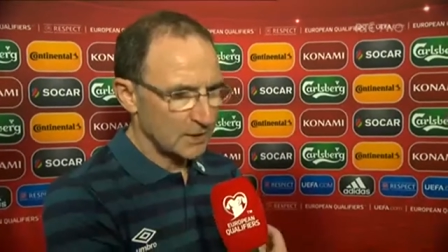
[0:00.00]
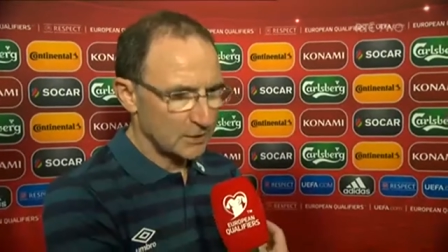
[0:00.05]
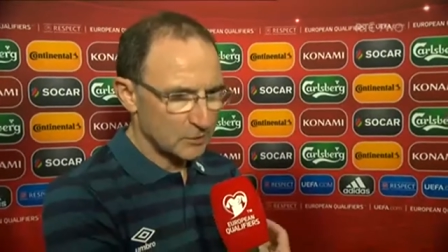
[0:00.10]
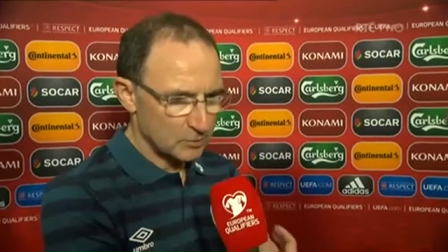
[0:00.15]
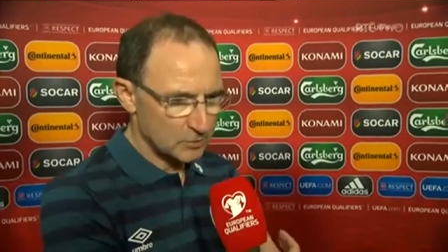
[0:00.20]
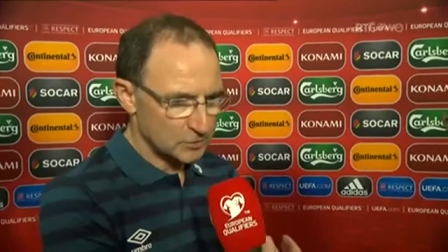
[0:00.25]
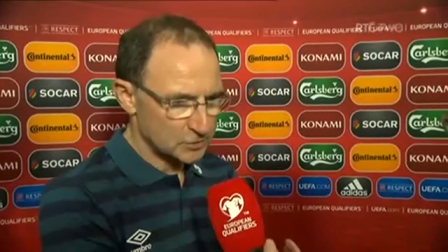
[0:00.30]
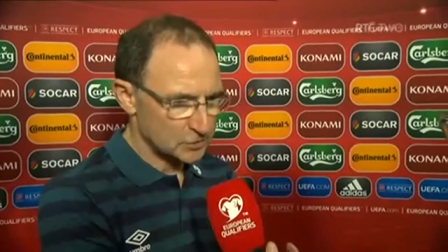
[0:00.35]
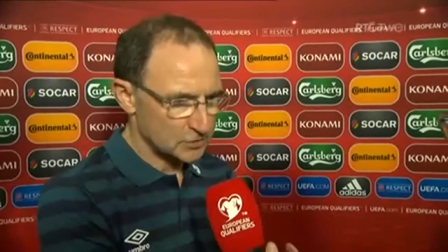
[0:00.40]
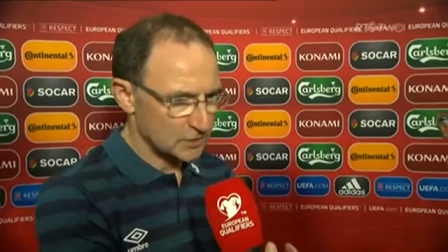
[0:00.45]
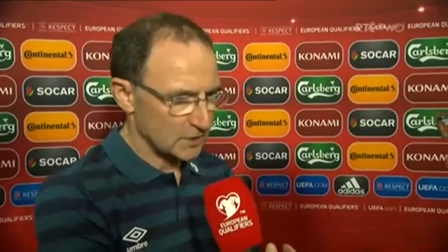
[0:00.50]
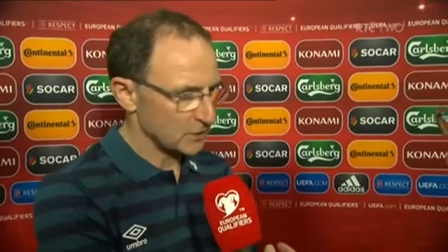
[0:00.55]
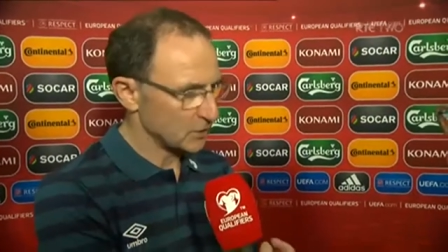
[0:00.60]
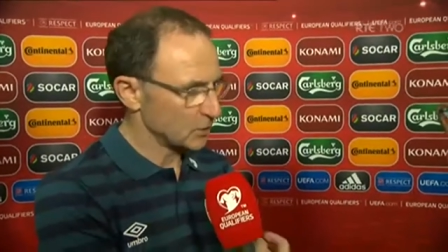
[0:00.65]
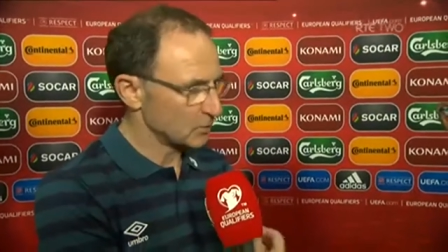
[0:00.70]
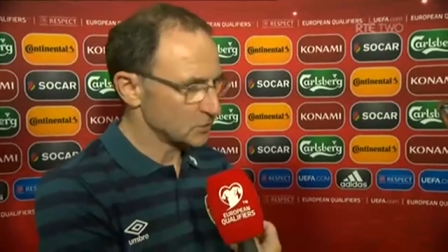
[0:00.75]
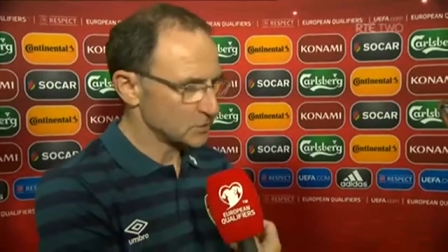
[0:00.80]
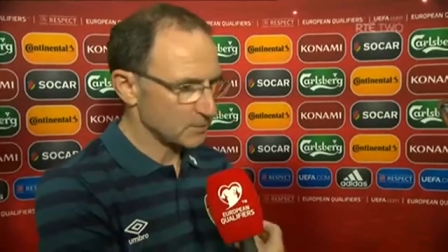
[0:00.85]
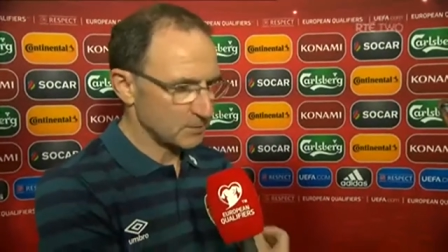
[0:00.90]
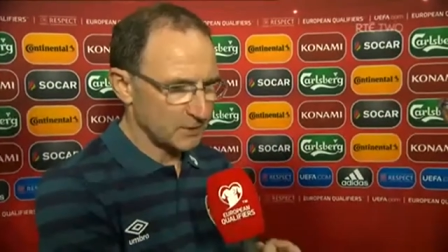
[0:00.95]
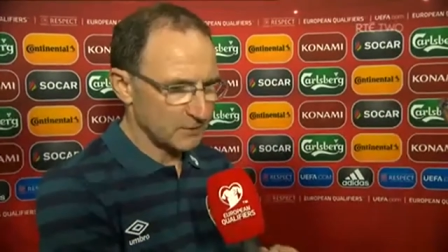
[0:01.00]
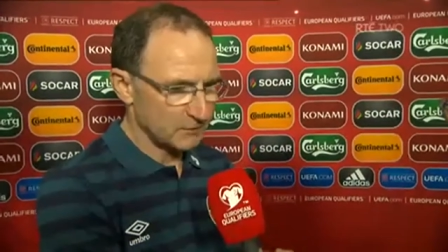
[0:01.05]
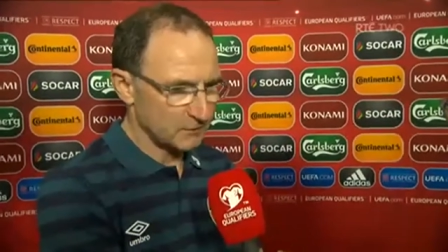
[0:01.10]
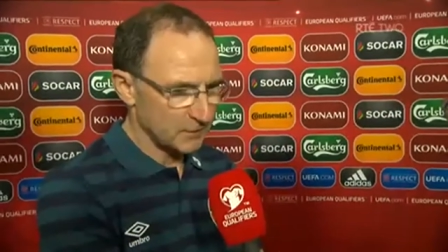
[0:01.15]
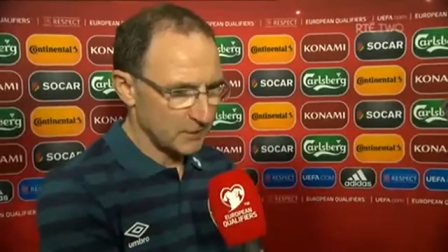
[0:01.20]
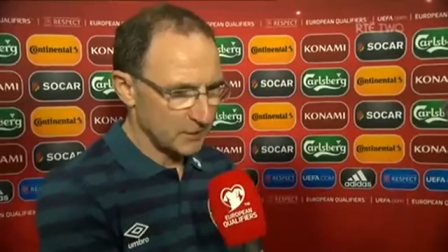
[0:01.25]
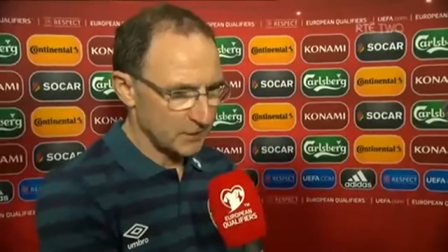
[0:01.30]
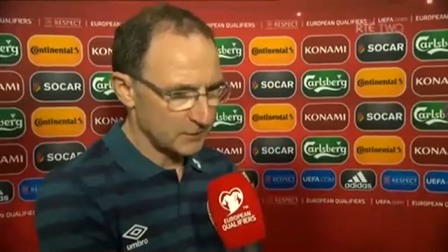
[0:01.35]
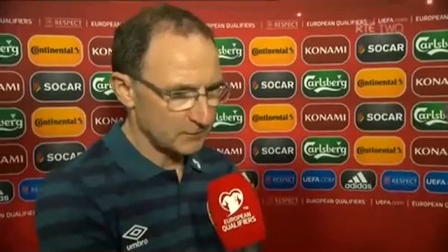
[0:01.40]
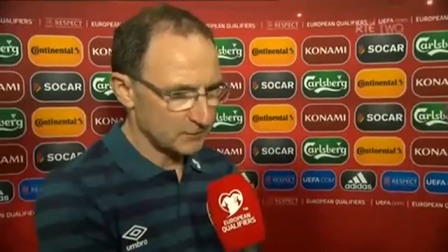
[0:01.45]
Uh, there was uh, there was a bit
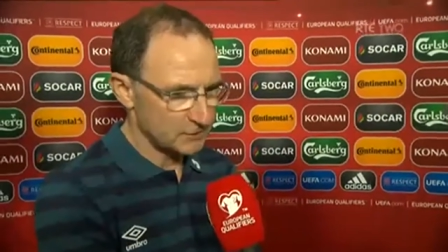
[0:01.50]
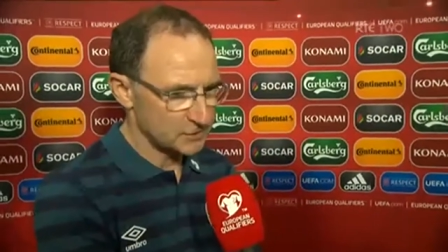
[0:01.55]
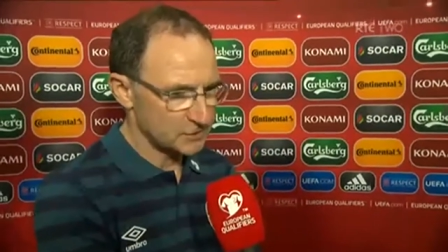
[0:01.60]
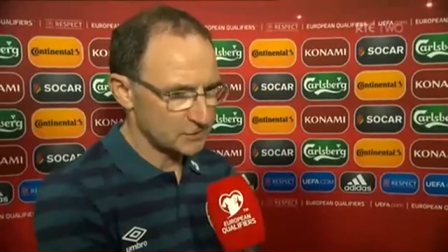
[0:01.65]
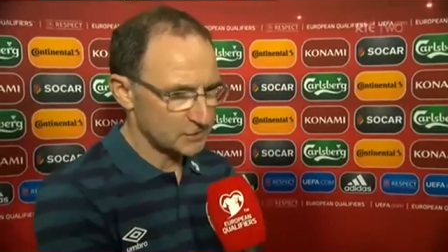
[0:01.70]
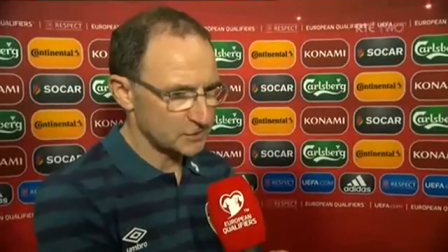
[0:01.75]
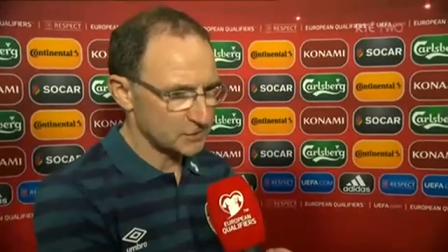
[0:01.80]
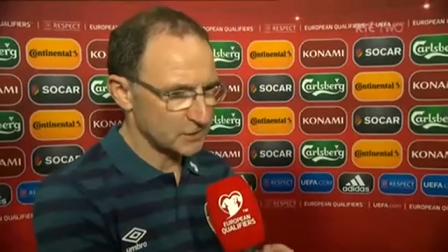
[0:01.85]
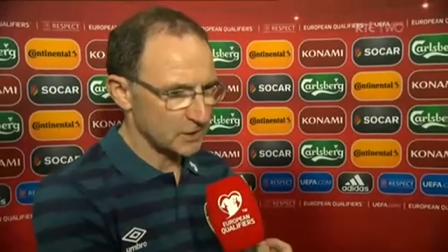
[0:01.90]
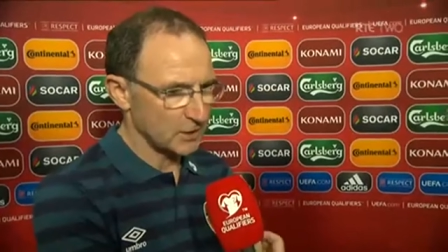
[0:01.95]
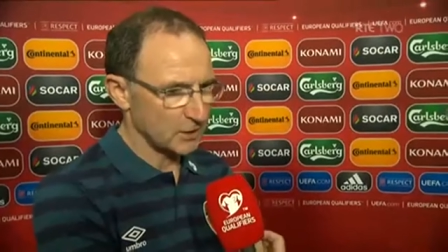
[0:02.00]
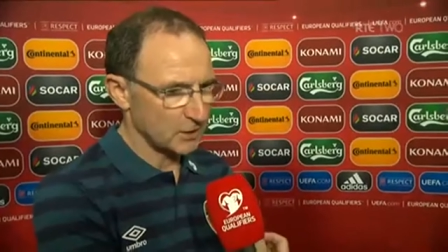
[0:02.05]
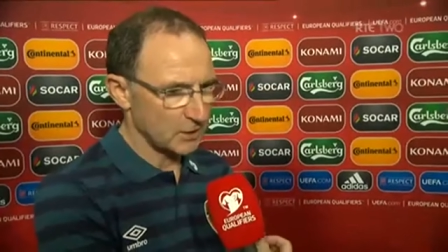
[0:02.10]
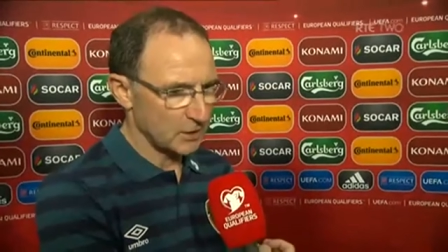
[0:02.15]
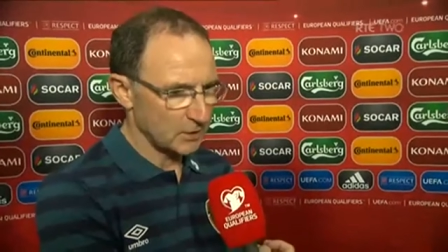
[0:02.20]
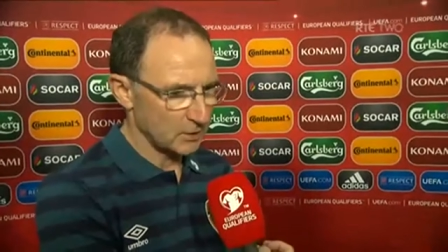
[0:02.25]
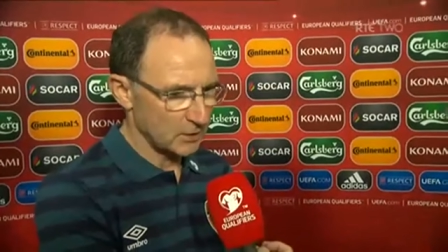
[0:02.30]
of nervousness uh,